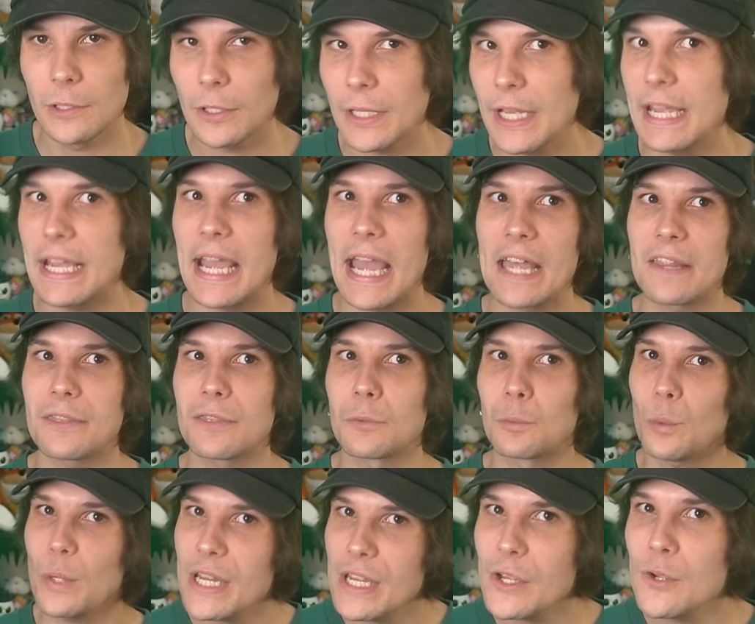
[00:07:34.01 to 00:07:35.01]
Looking at the
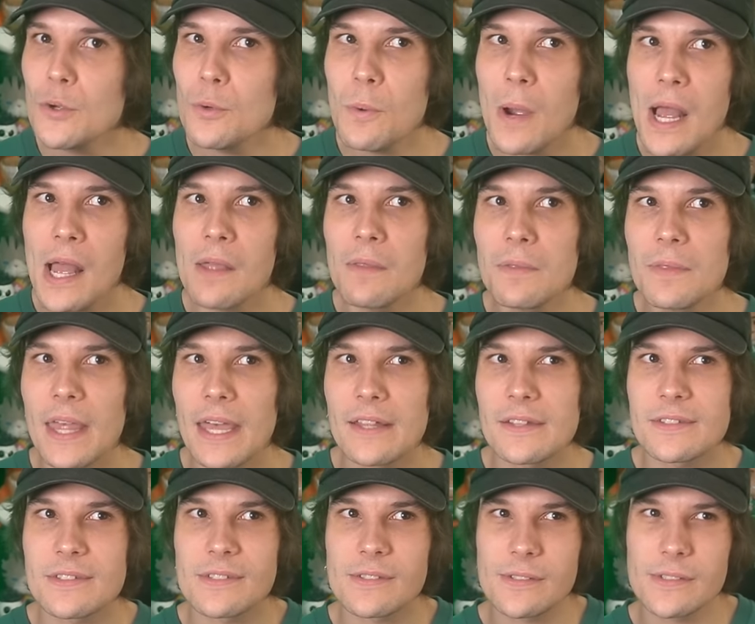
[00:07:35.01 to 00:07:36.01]
Riku one,
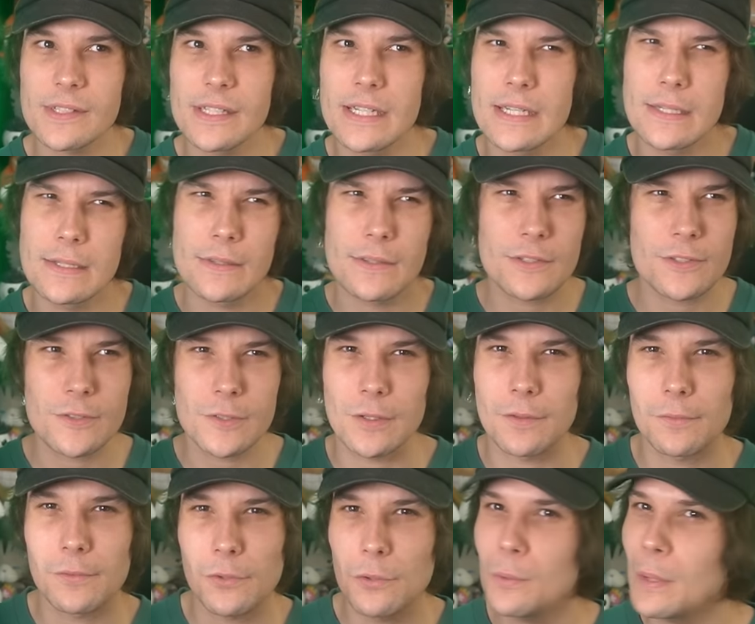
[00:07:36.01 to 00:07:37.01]
that's in the sort
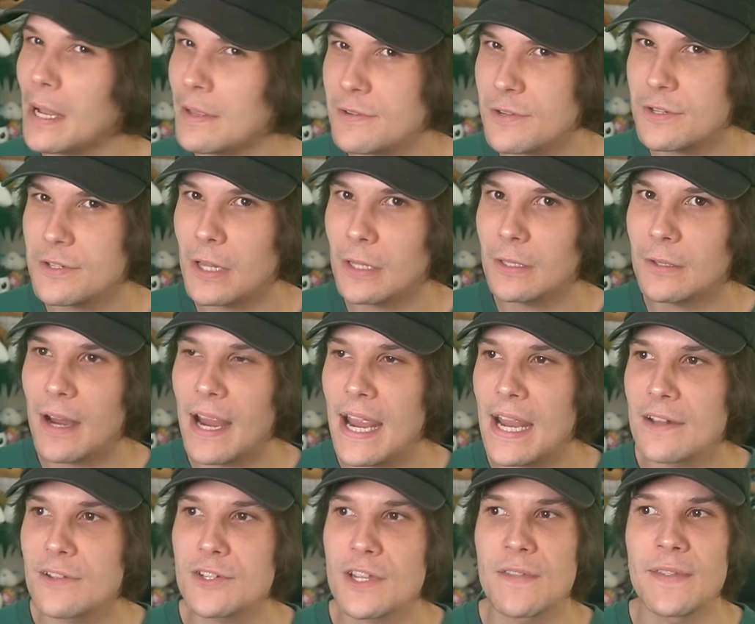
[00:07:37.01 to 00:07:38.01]
of $200
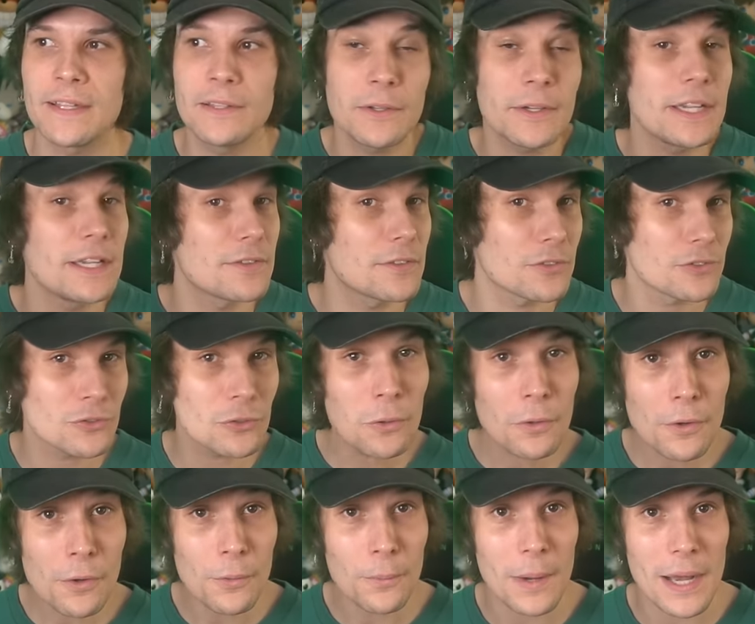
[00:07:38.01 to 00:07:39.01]
range, and then looking at the
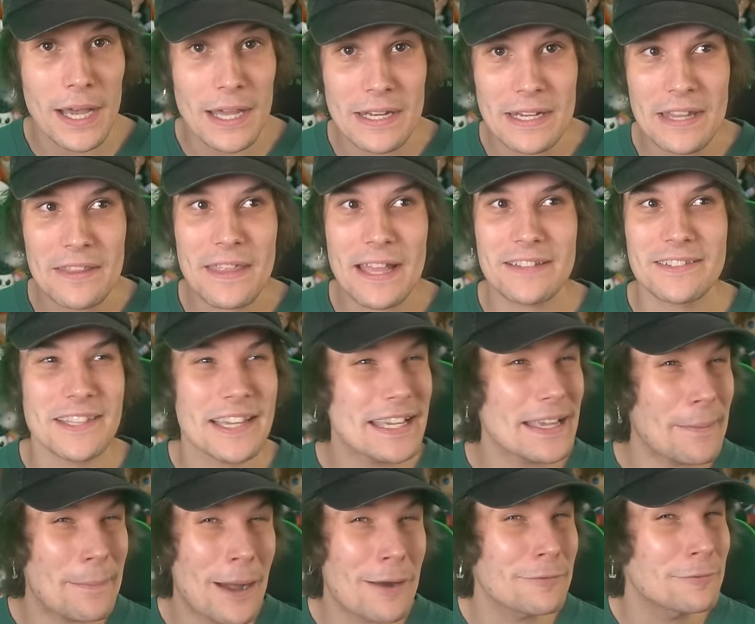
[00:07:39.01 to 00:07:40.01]
Sora one, that's like
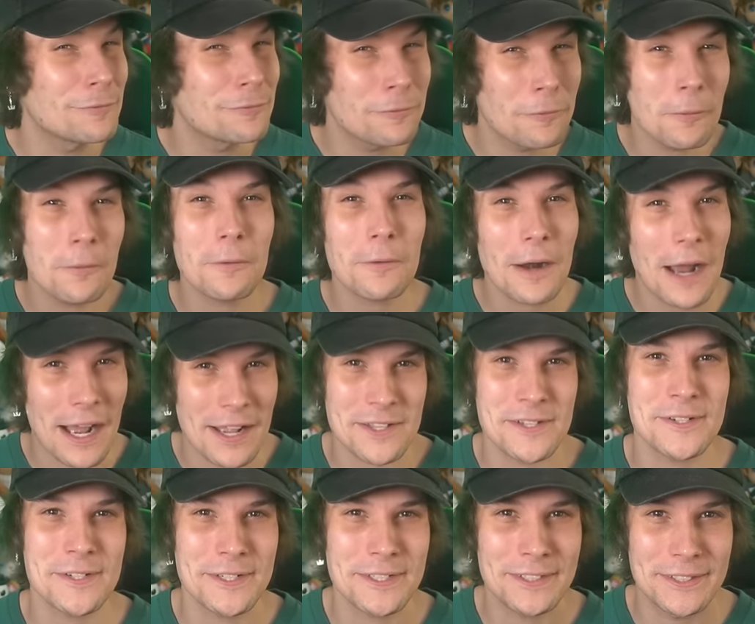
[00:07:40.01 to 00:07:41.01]
about
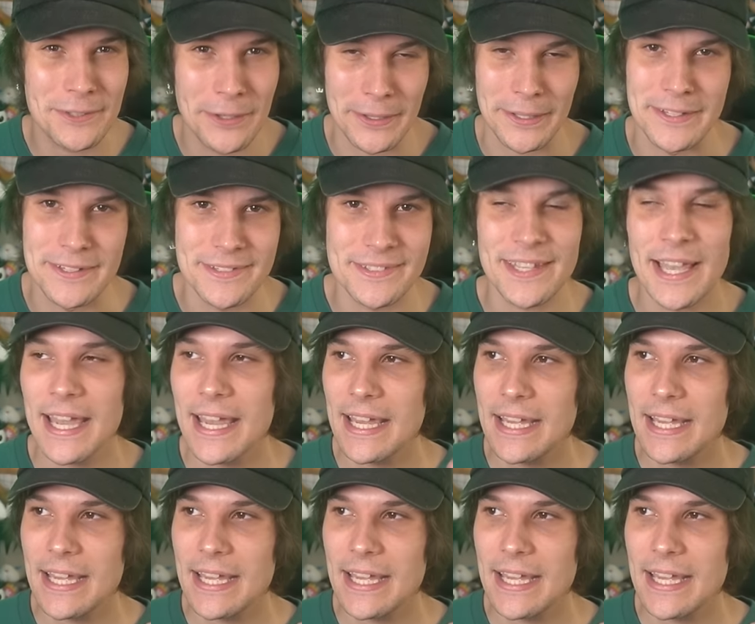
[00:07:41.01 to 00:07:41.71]
$400.